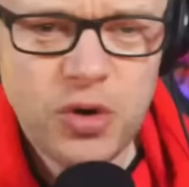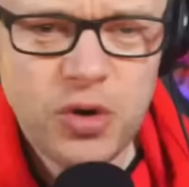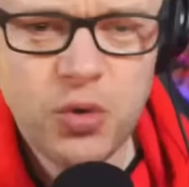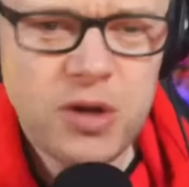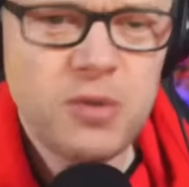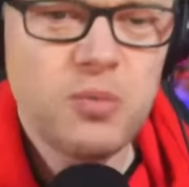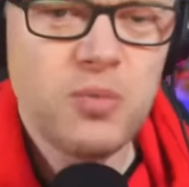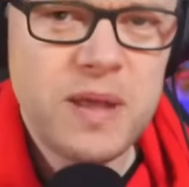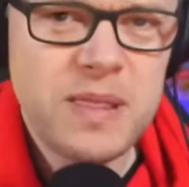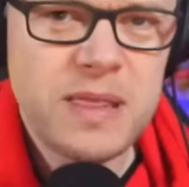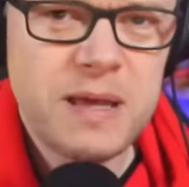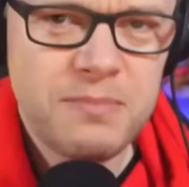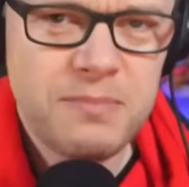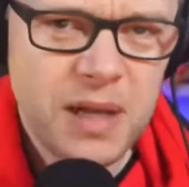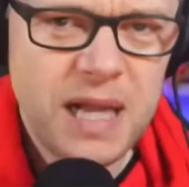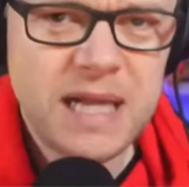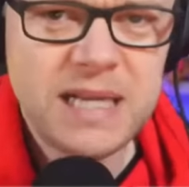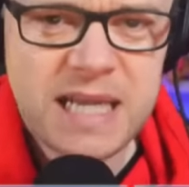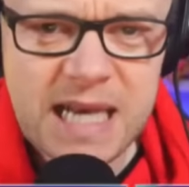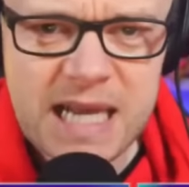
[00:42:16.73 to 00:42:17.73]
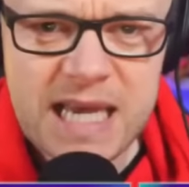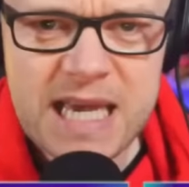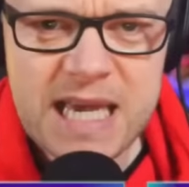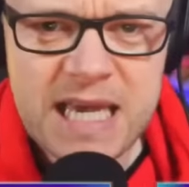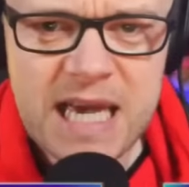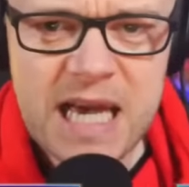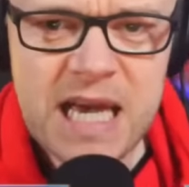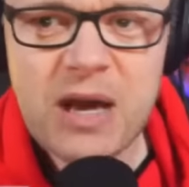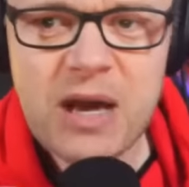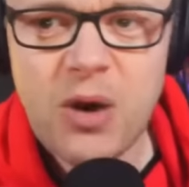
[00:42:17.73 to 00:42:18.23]
Didn't win the bloody league.
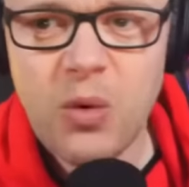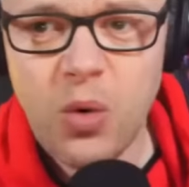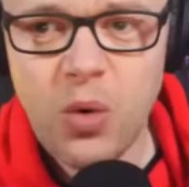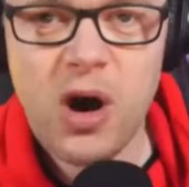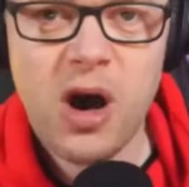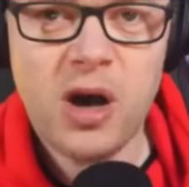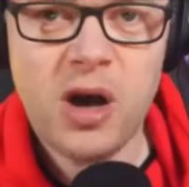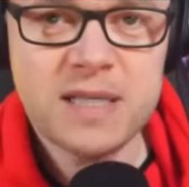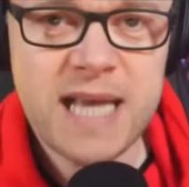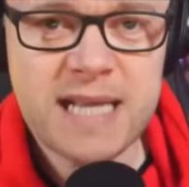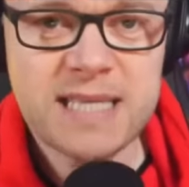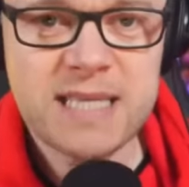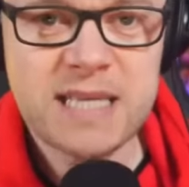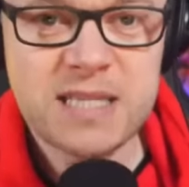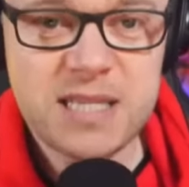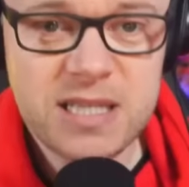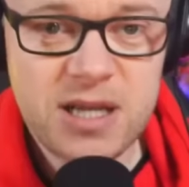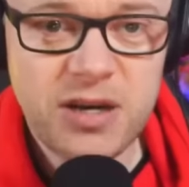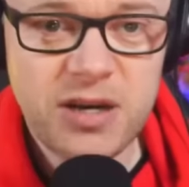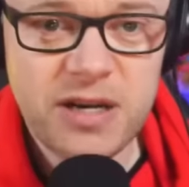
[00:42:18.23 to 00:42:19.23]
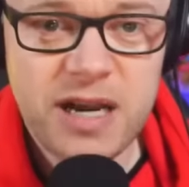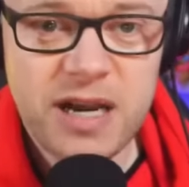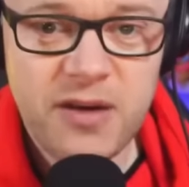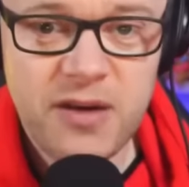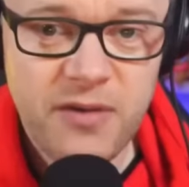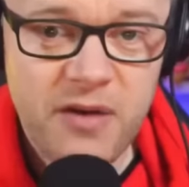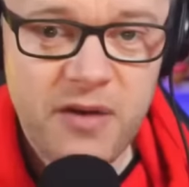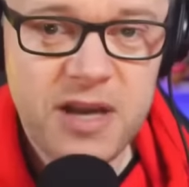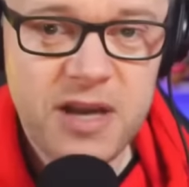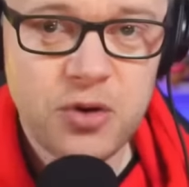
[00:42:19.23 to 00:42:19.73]
What Arteta's done in a
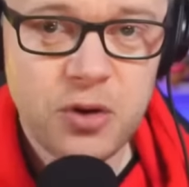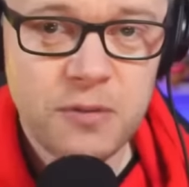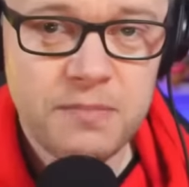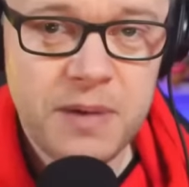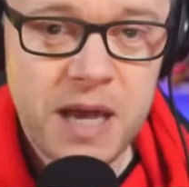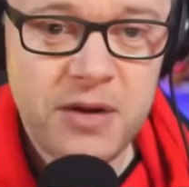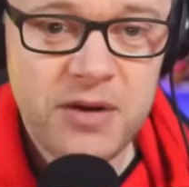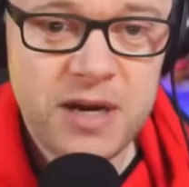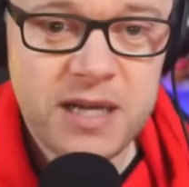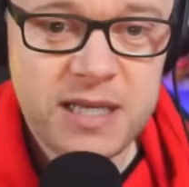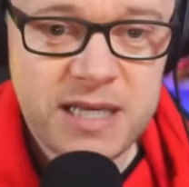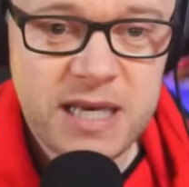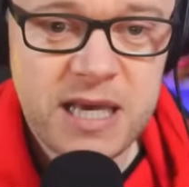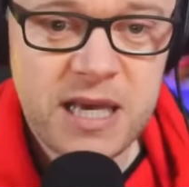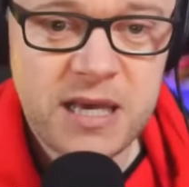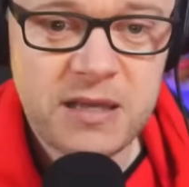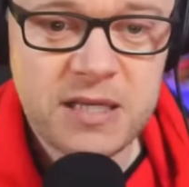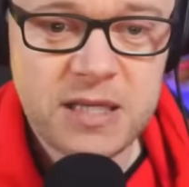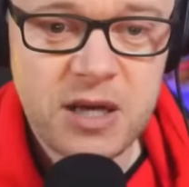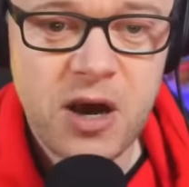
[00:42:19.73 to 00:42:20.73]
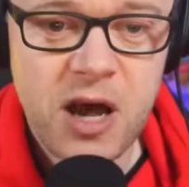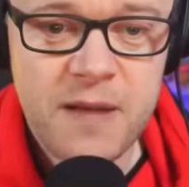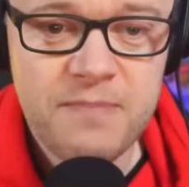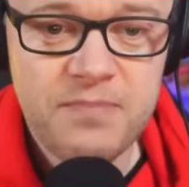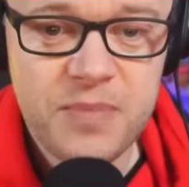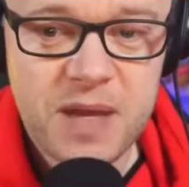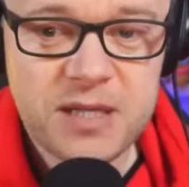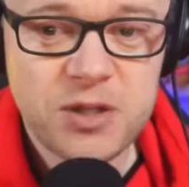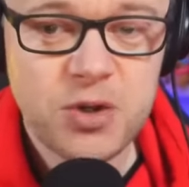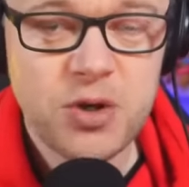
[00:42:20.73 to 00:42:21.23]
very short period of time,
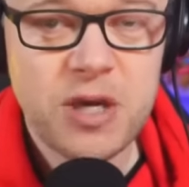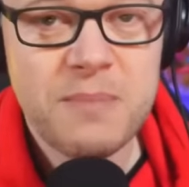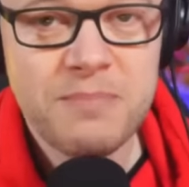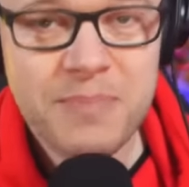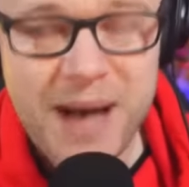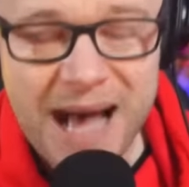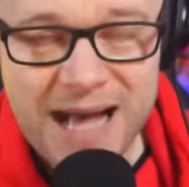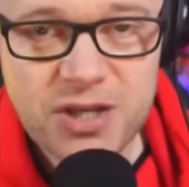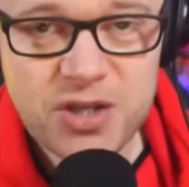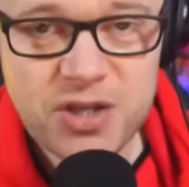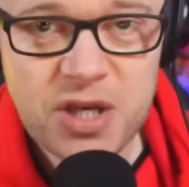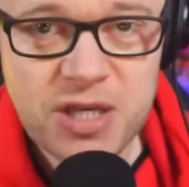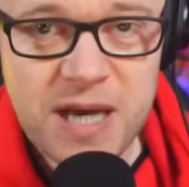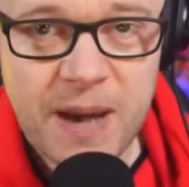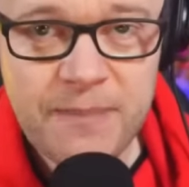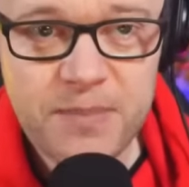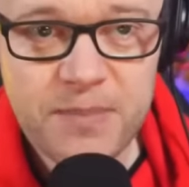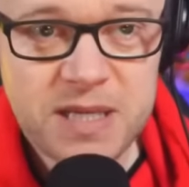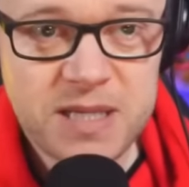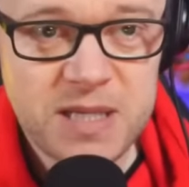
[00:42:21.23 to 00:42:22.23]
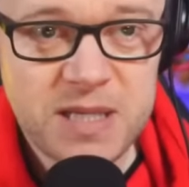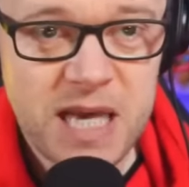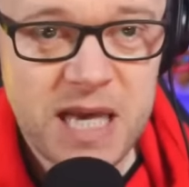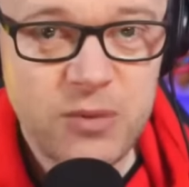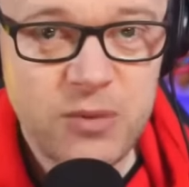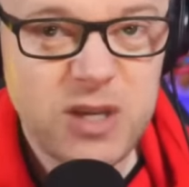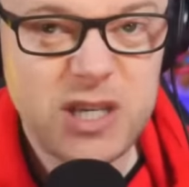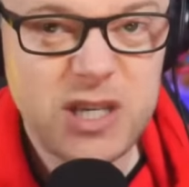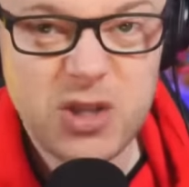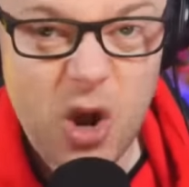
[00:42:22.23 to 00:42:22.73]
it took you back to the Champions League,
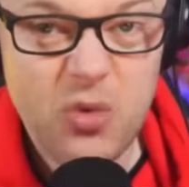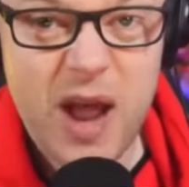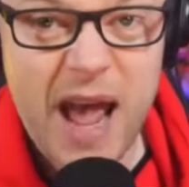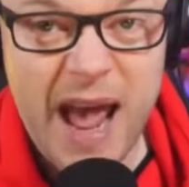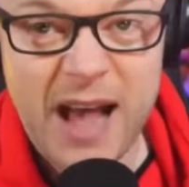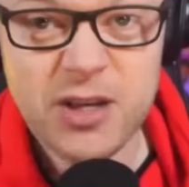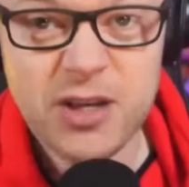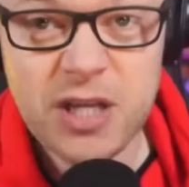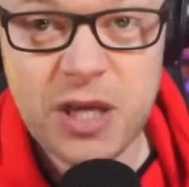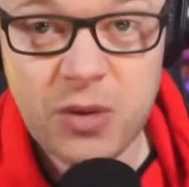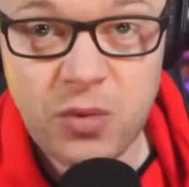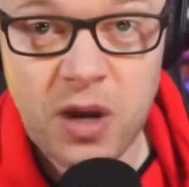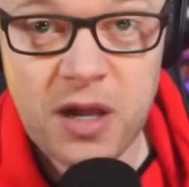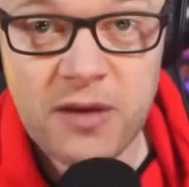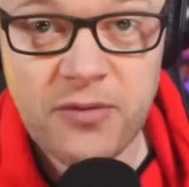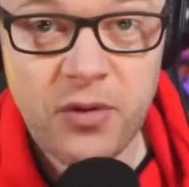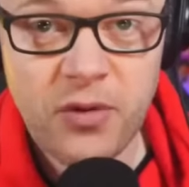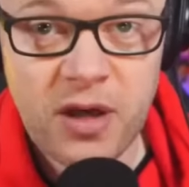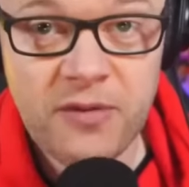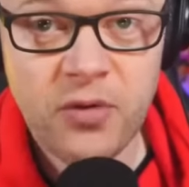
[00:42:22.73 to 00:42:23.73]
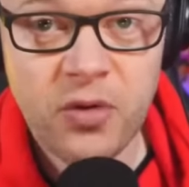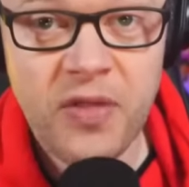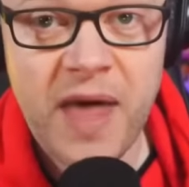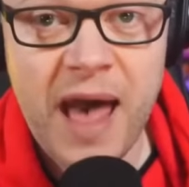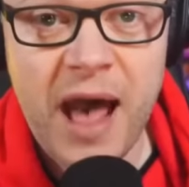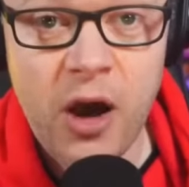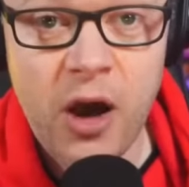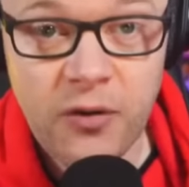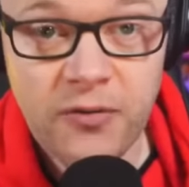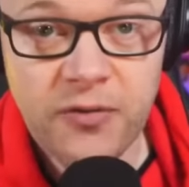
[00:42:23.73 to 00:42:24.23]
which you don't actually qualify for
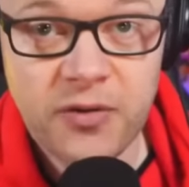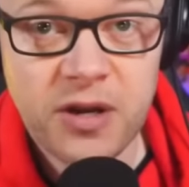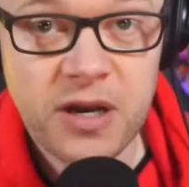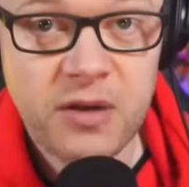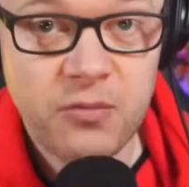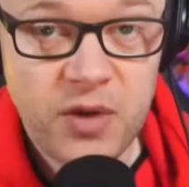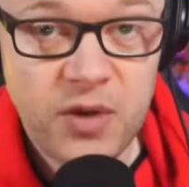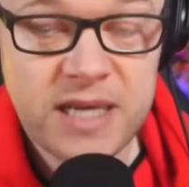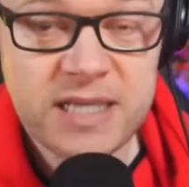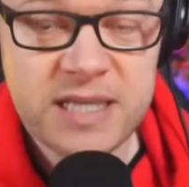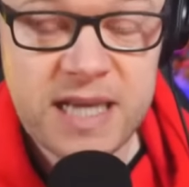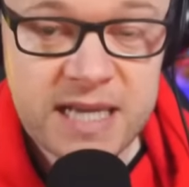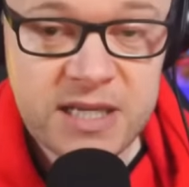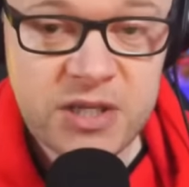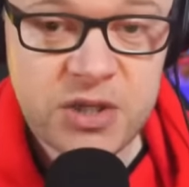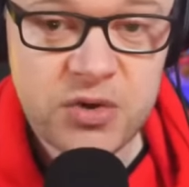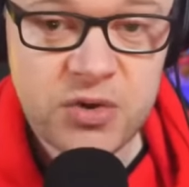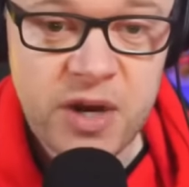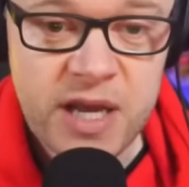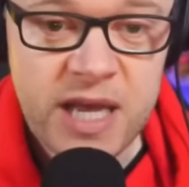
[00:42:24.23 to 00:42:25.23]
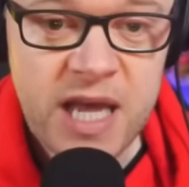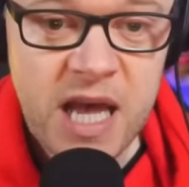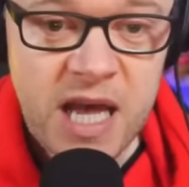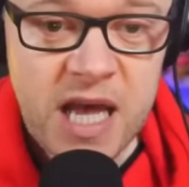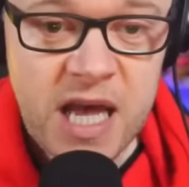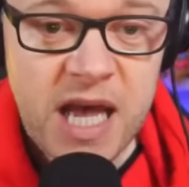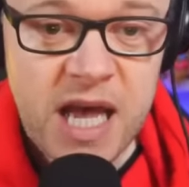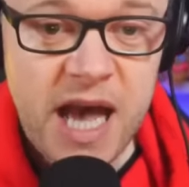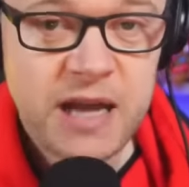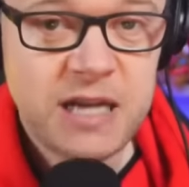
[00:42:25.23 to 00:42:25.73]
that often in recent history,
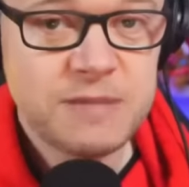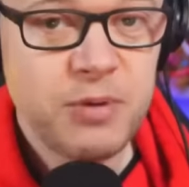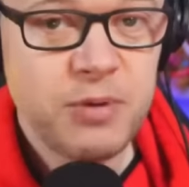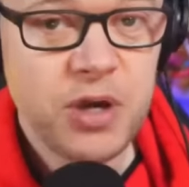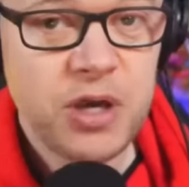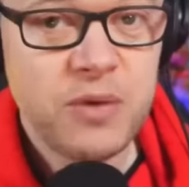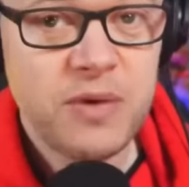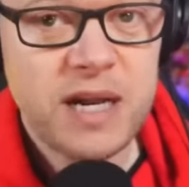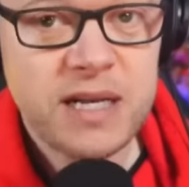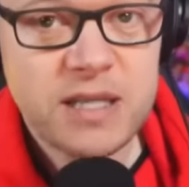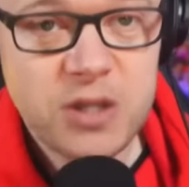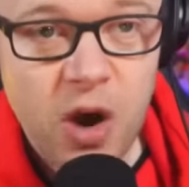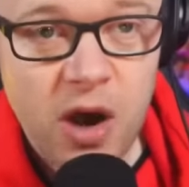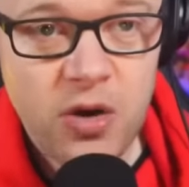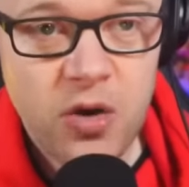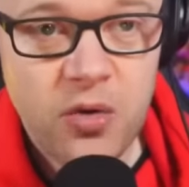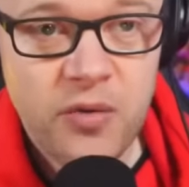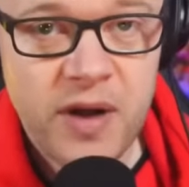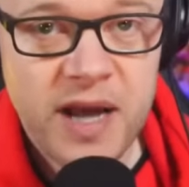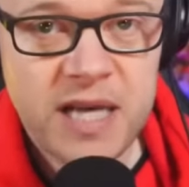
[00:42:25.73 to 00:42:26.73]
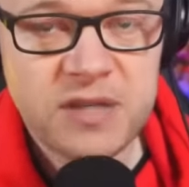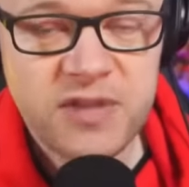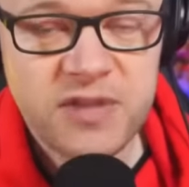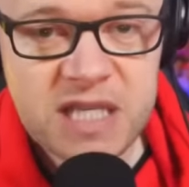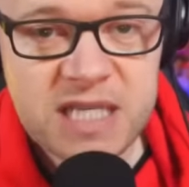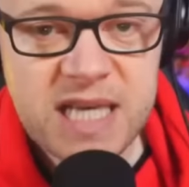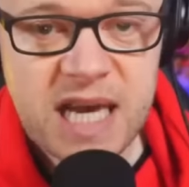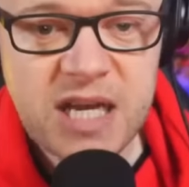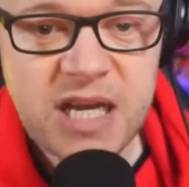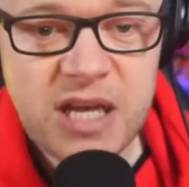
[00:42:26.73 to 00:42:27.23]
and has put you in a title race for
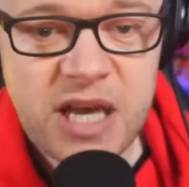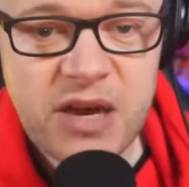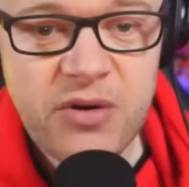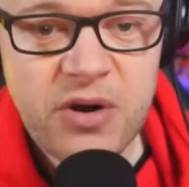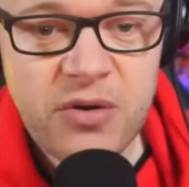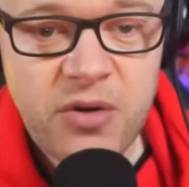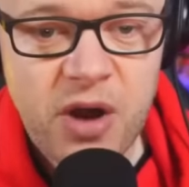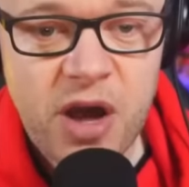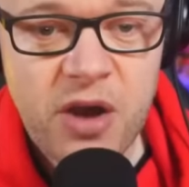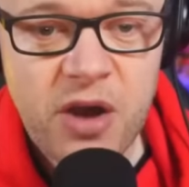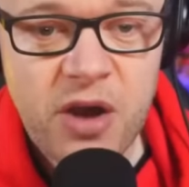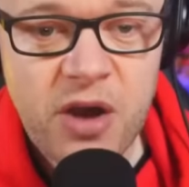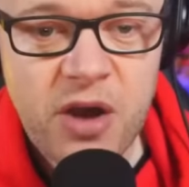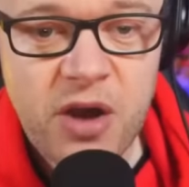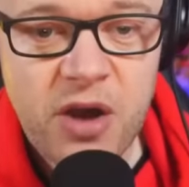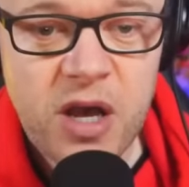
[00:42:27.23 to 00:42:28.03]
the second year in a row.